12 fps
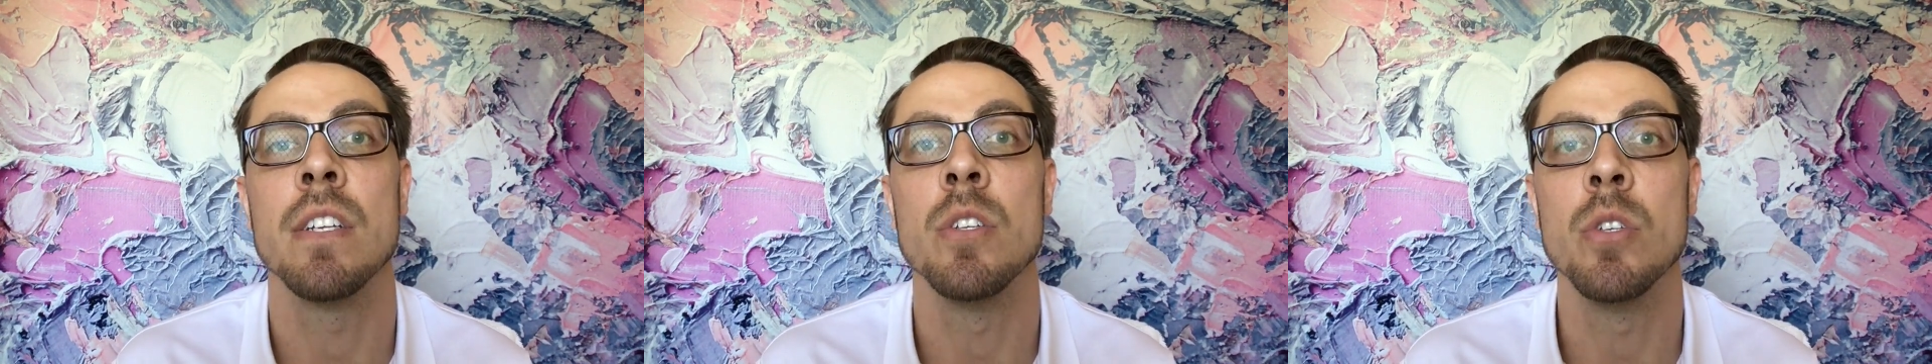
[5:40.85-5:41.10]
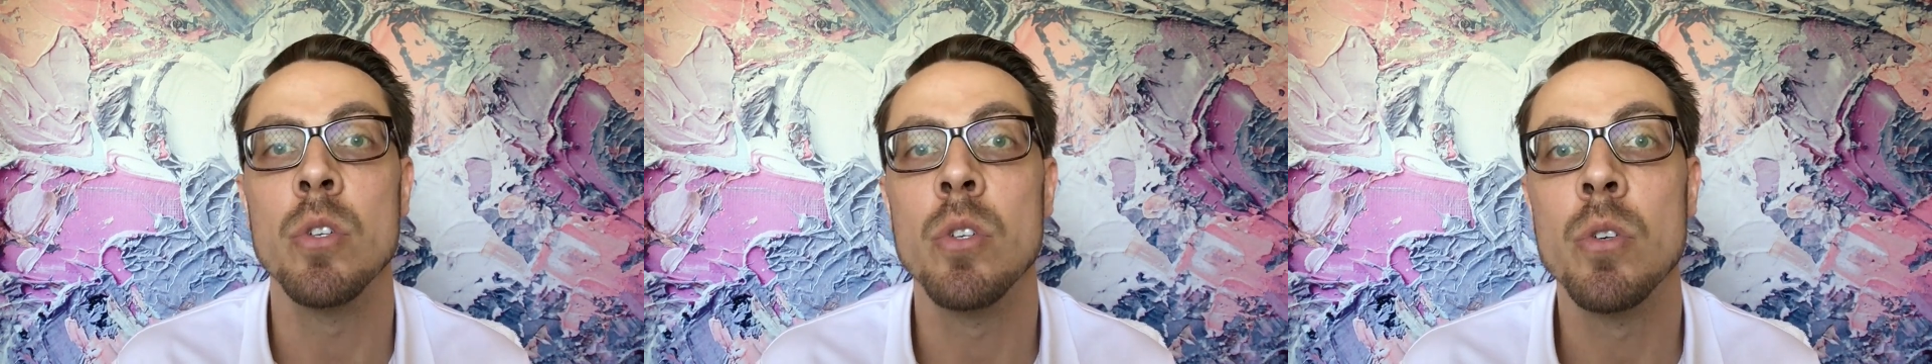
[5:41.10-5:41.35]

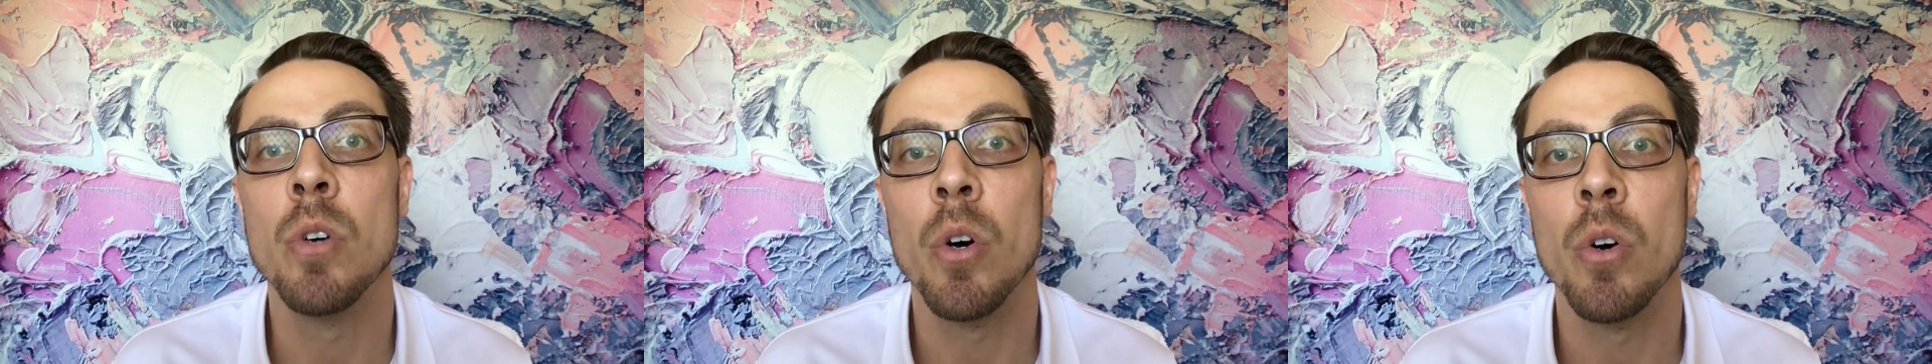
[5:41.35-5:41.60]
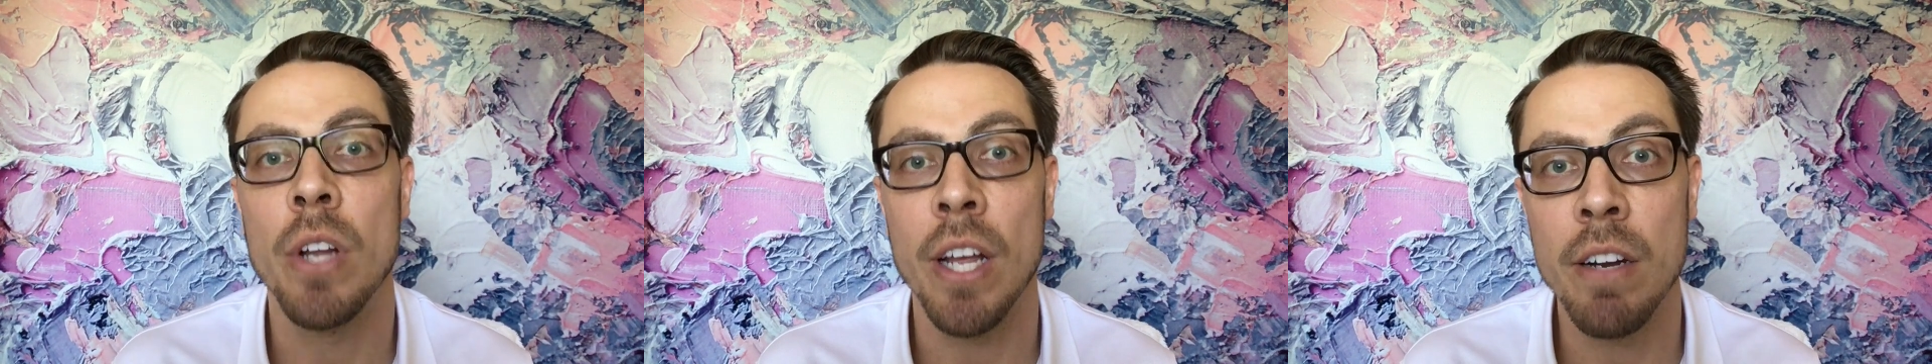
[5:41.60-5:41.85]
you
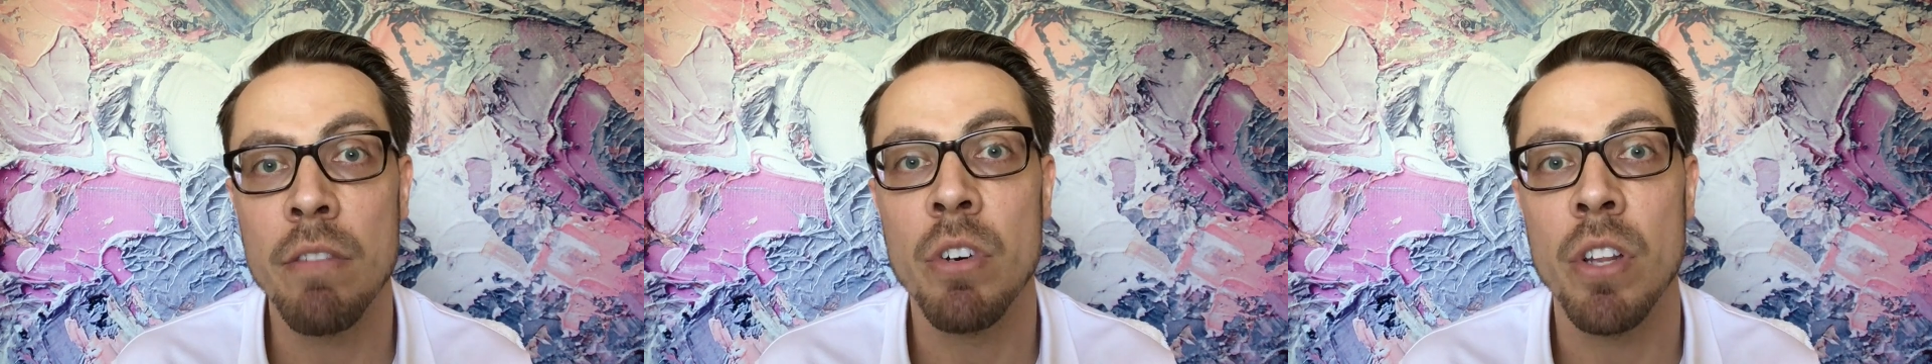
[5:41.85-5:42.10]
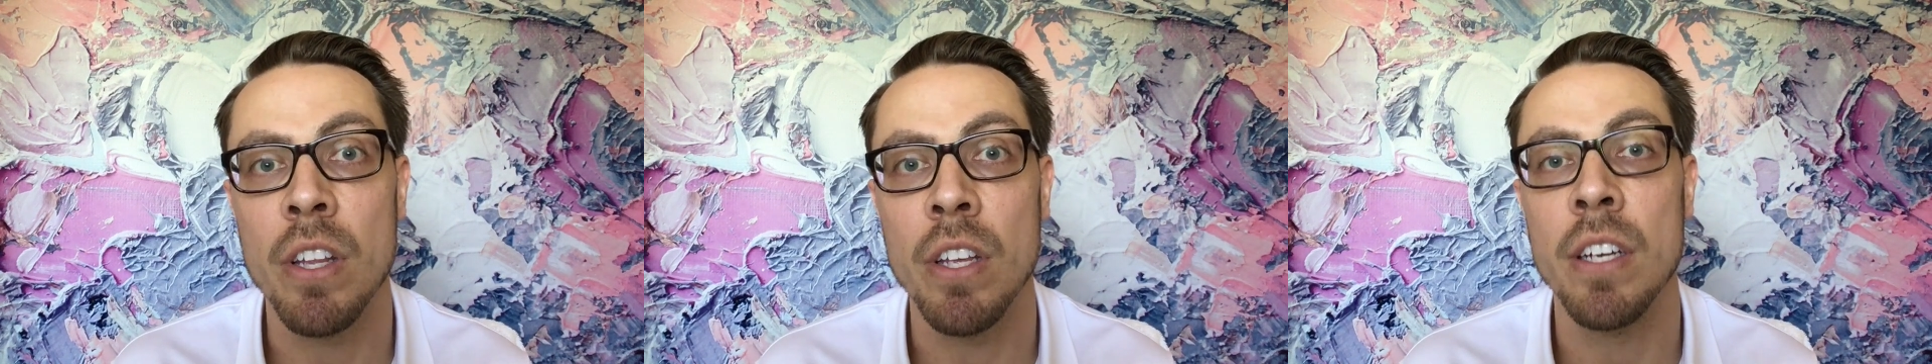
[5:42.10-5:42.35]
own
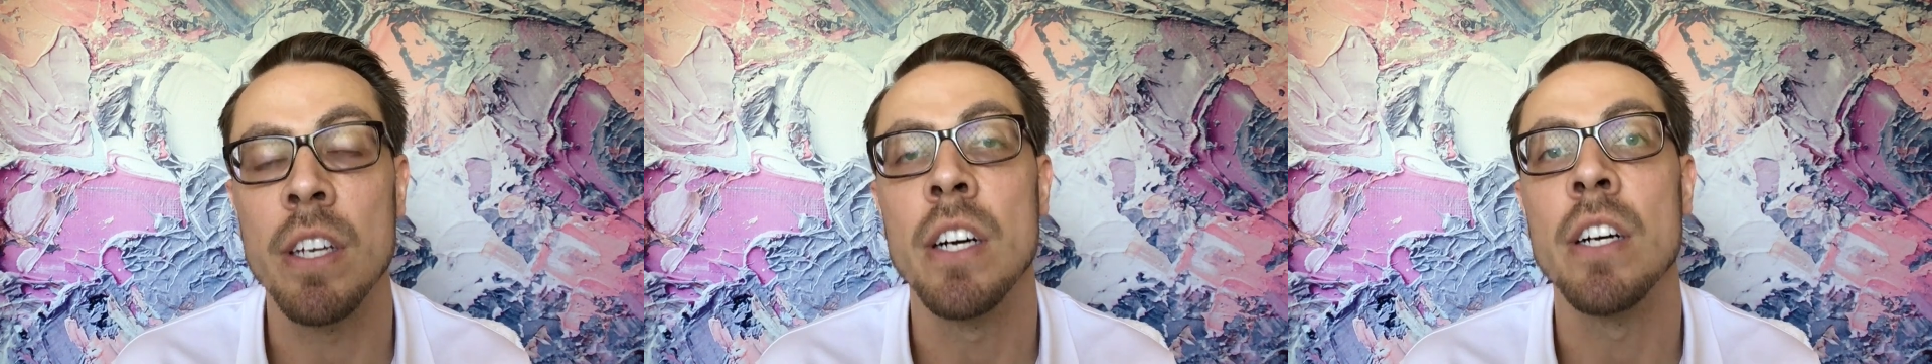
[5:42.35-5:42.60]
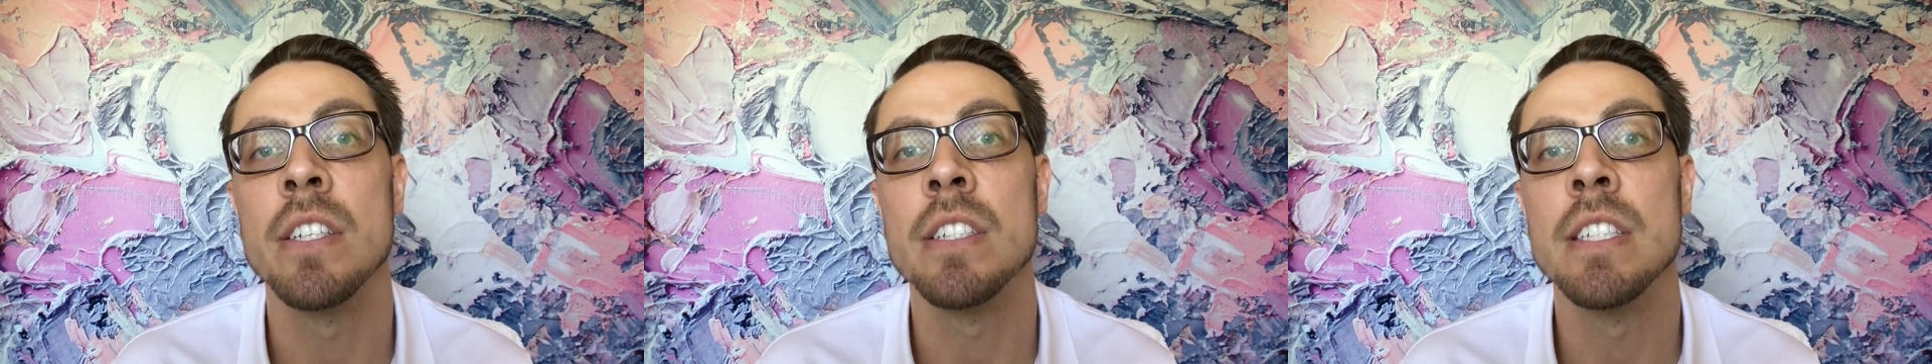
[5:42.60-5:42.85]
everything
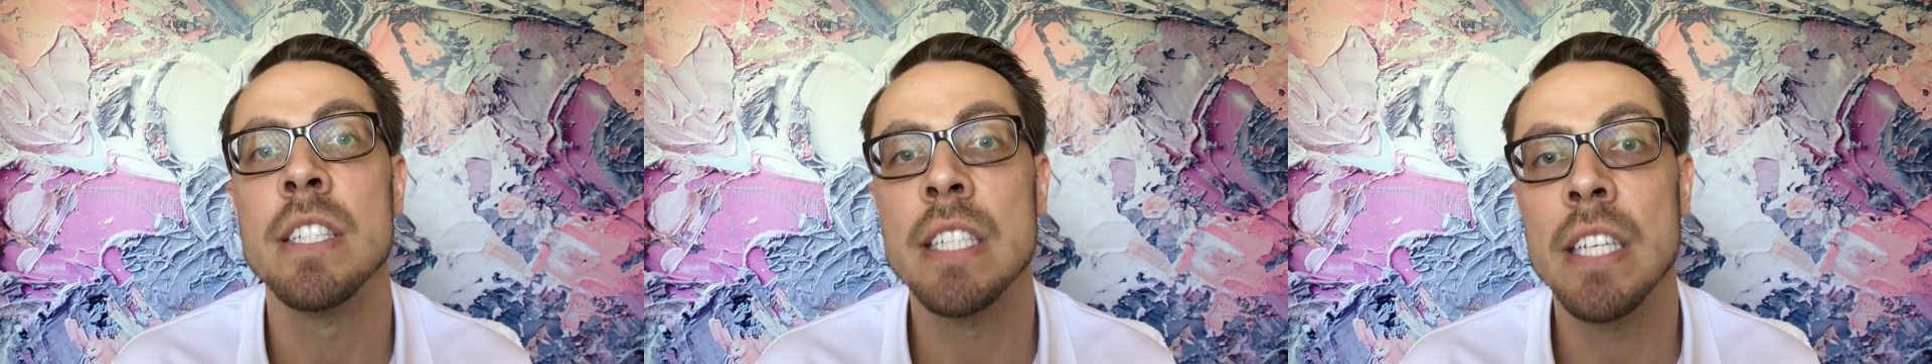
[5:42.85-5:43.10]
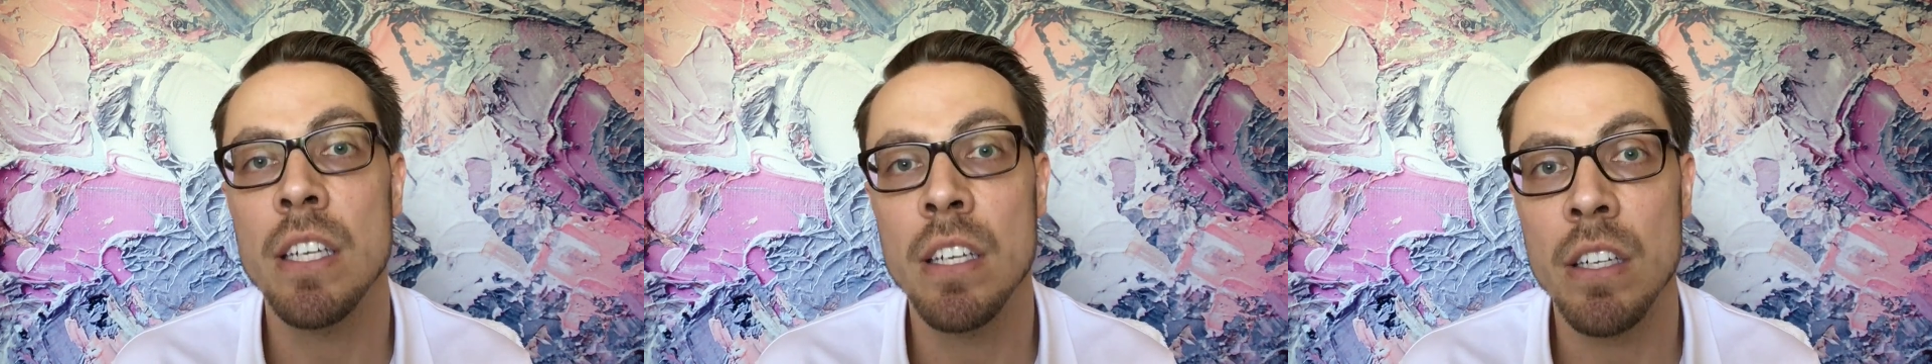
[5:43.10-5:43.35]

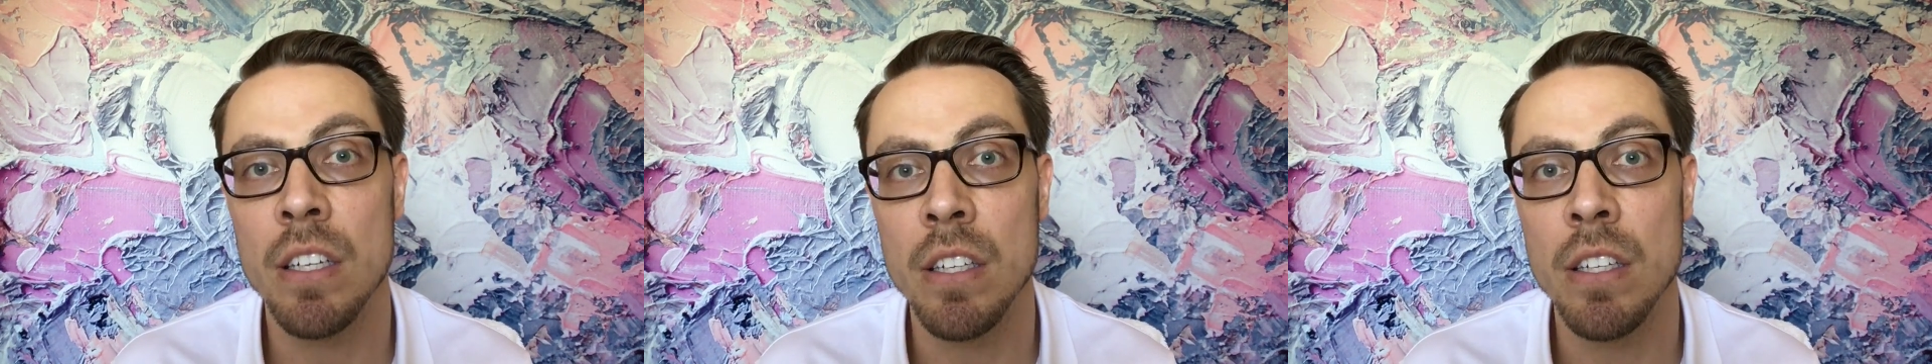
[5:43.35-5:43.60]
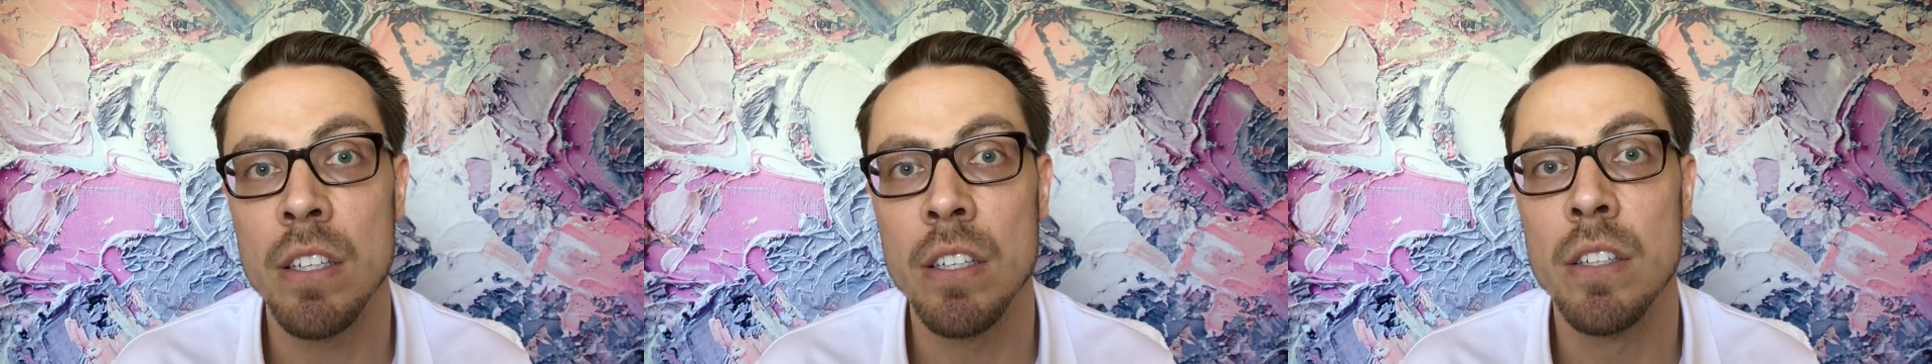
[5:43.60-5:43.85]

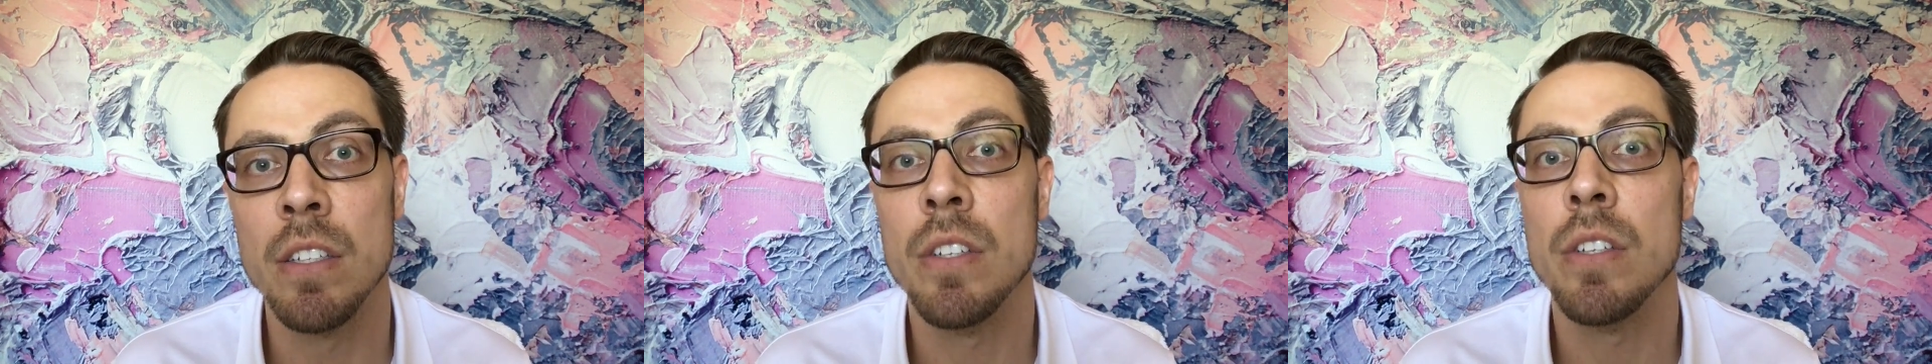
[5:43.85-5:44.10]
until